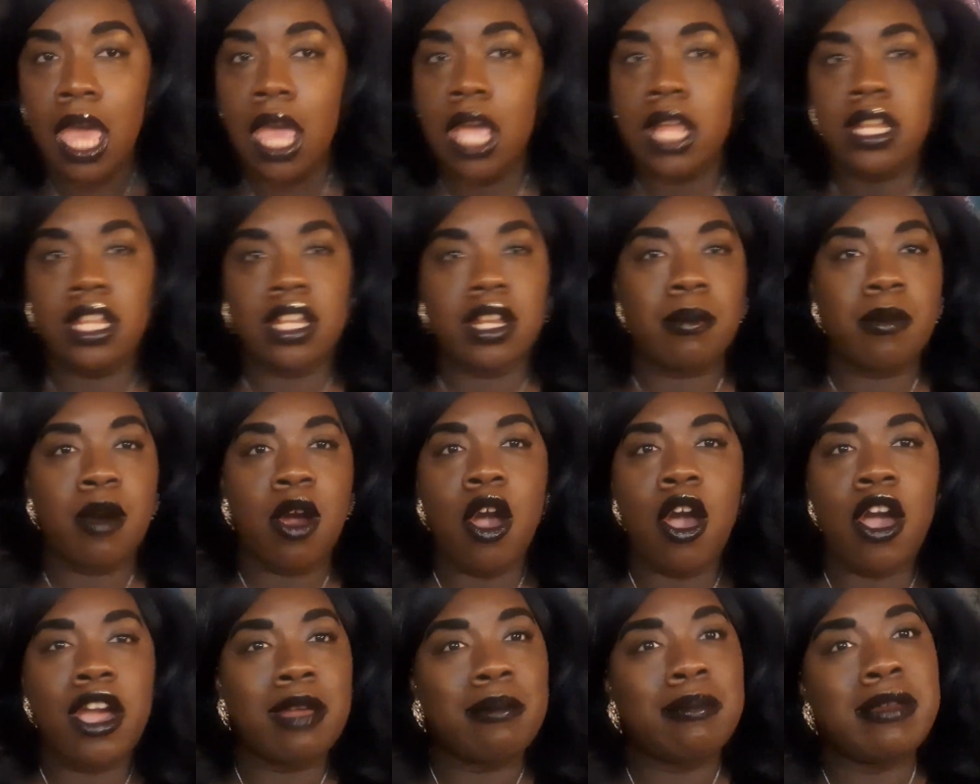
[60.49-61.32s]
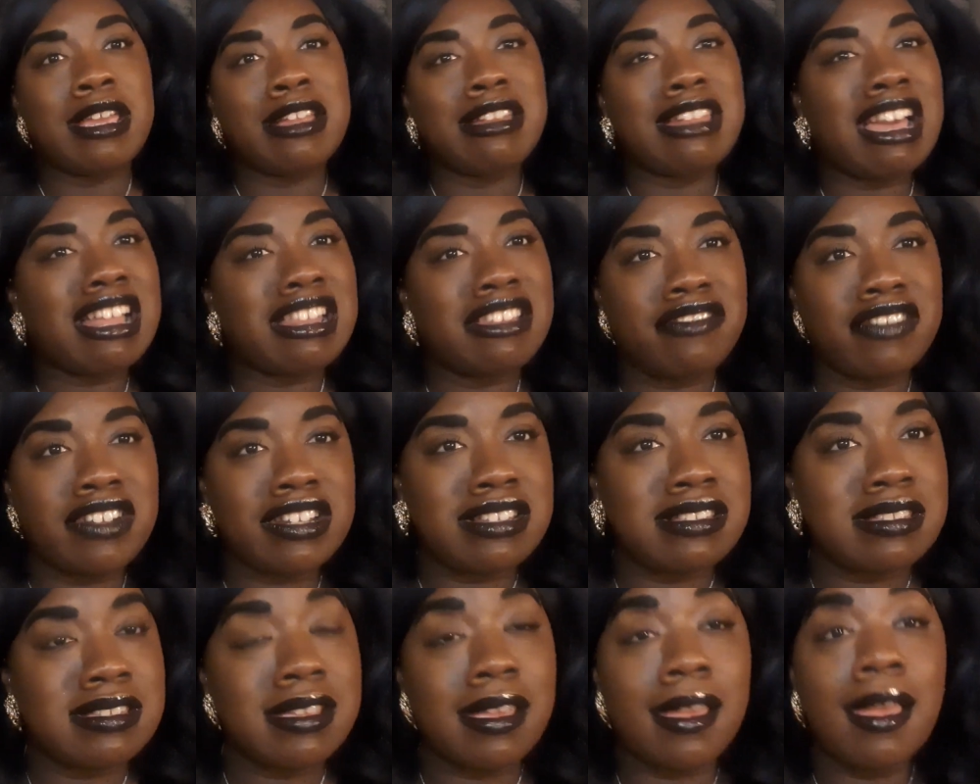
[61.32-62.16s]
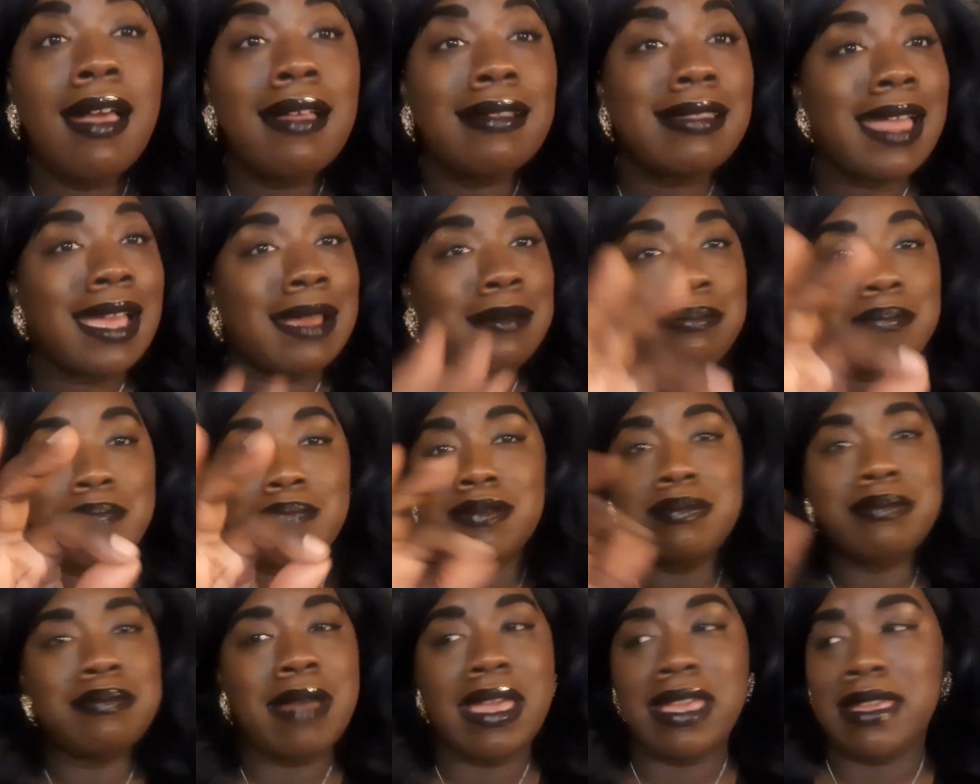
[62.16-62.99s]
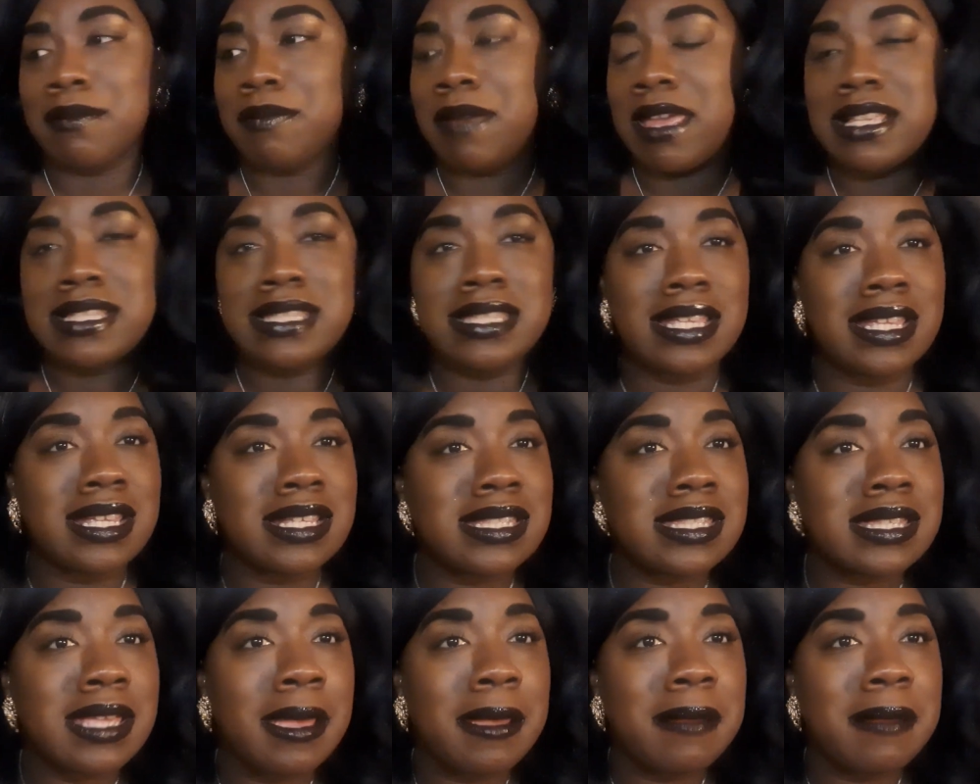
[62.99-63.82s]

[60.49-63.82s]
And then tomorrow it'd be $1.50. Like, make it make sense